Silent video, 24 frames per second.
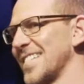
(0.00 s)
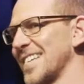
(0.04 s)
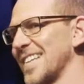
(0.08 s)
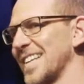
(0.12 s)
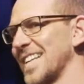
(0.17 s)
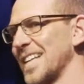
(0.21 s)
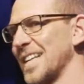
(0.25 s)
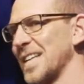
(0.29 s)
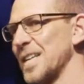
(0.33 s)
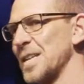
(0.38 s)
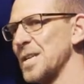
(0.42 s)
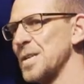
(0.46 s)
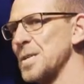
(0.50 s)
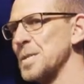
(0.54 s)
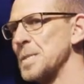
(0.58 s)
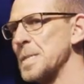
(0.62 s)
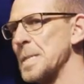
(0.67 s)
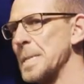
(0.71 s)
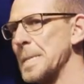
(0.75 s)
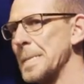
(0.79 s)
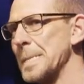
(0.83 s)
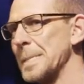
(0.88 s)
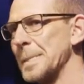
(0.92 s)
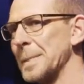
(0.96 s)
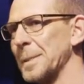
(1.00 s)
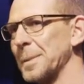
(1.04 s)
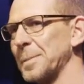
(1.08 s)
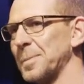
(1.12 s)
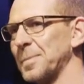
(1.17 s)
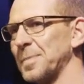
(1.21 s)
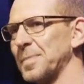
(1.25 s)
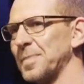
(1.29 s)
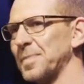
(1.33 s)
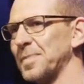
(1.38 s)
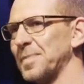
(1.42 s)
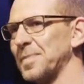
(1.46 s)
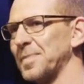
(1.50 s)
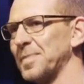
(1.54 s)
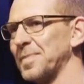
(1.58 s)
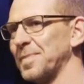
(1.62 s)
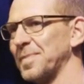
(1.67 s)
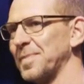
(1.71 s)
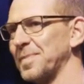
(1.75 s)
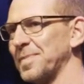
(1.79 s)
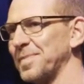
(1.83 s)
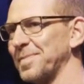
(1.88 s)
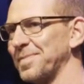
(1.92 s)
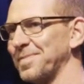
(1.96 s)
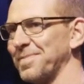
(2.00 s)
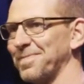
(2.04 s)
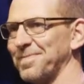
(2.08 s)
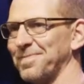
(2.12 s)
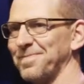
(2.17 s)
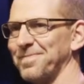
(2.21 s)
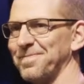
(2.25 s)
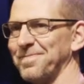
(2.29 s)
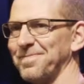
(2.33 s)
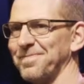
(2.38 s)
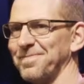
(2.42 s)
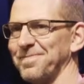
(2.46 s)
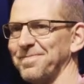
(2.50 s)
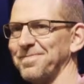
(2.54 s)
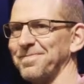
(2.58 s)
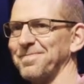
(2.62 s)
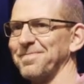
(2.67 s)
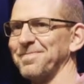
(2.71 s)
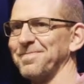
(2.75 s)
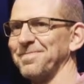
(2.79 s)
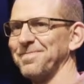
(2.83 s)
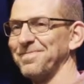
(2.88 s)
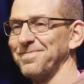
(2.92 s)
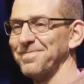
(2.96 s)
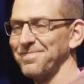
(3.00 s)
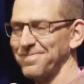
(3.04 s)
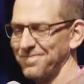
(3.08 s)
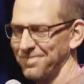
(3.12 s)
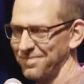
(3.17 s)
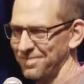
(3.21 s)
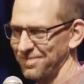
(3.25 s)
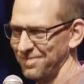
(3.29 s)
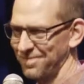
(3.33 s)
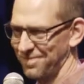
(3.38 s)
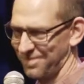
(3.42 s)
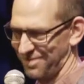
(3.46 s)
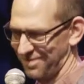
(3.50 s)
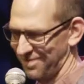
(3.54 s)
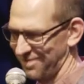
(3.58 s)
(not speaking)